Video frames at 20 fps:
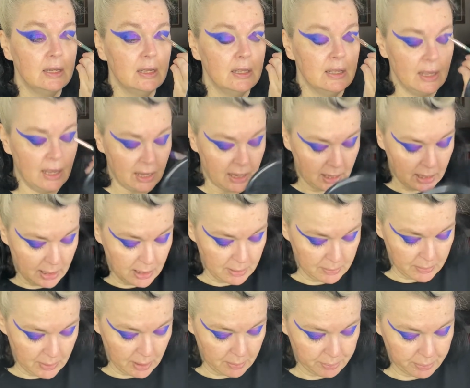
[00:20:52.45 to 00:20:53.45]

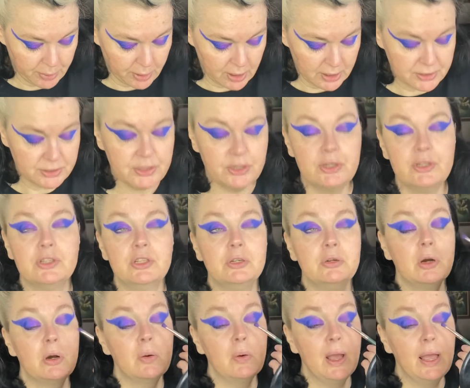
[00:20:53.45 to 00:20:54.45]
A bronzer
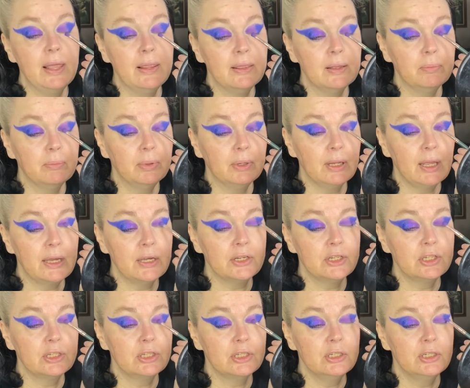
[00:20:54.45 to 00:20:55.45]
duo and the
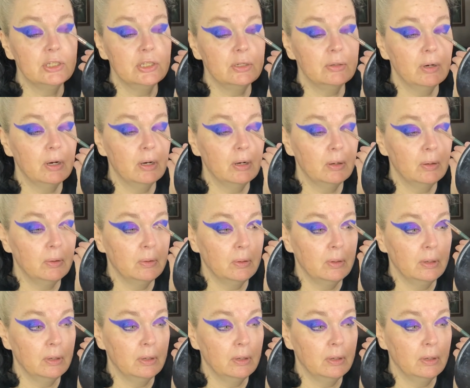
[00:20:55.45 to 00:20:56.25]
blush duo.